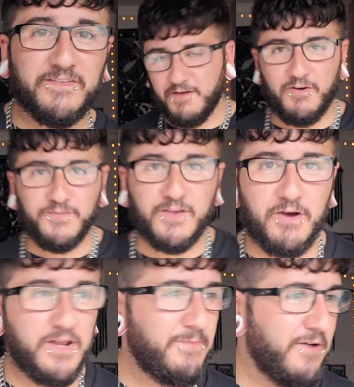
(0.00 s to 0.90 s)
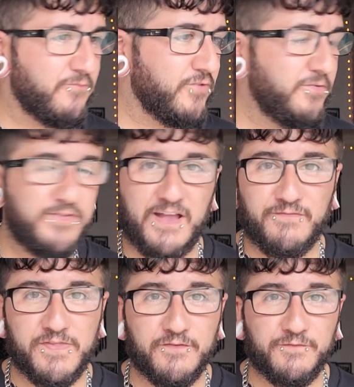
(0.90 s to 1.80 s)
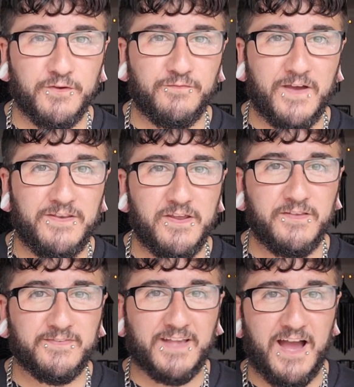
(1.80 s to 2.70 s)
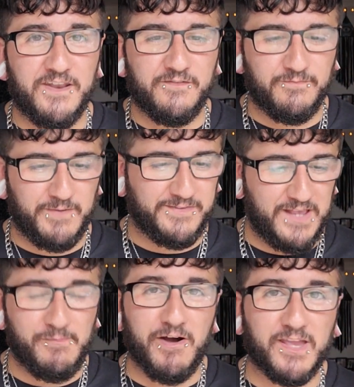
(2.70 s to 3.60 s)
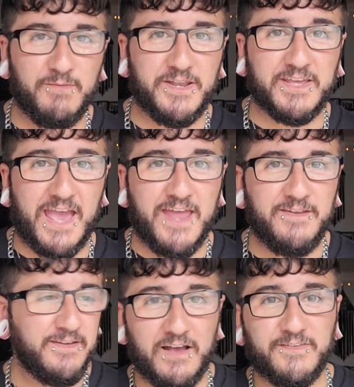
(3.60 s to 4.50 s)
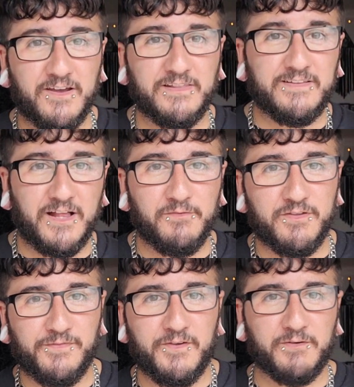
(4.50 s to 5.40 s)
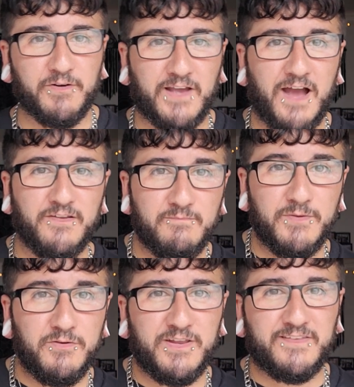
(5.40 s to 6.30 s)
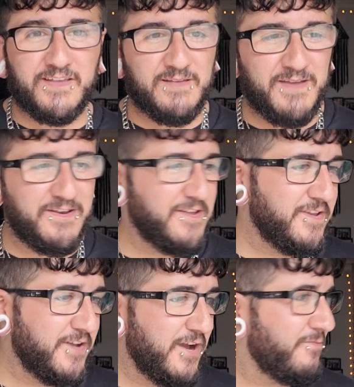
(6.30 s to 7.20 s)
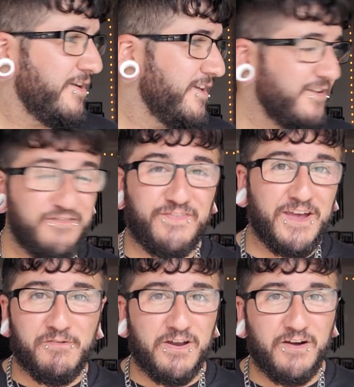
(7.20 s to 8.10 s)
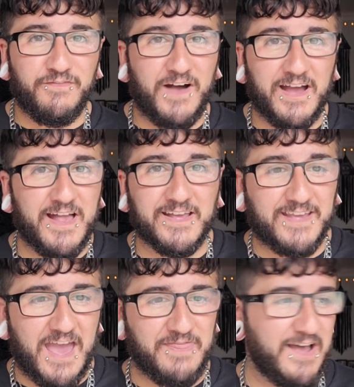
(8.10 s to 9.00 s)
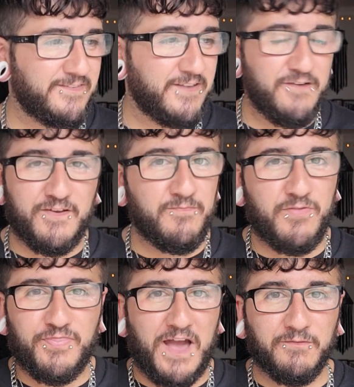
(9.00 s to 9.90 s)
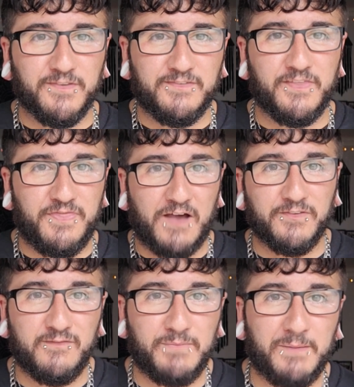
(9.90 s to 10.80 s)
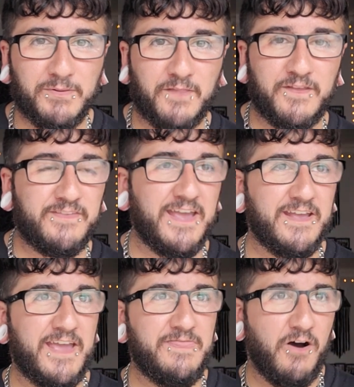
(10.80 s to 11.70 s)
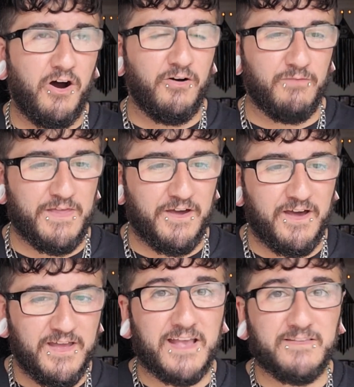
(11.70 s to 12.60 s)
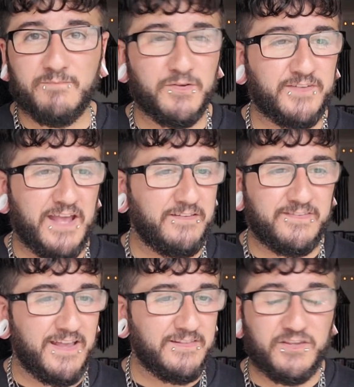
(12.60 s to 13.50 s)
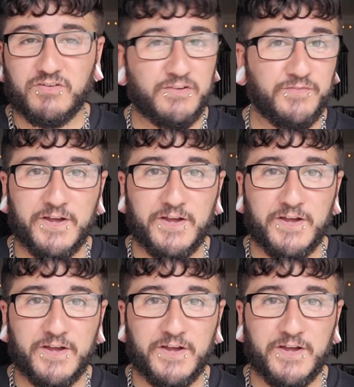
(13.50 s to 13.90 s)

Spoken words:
I've also heard about rude staff in the food vendors, kind of my same argument again. I certainly dealt with a few that were kind of moody seeming, and you know, fair enough, I get that, serving thousands and thousands of people on the day in the hot weather. It must get insanely stressful.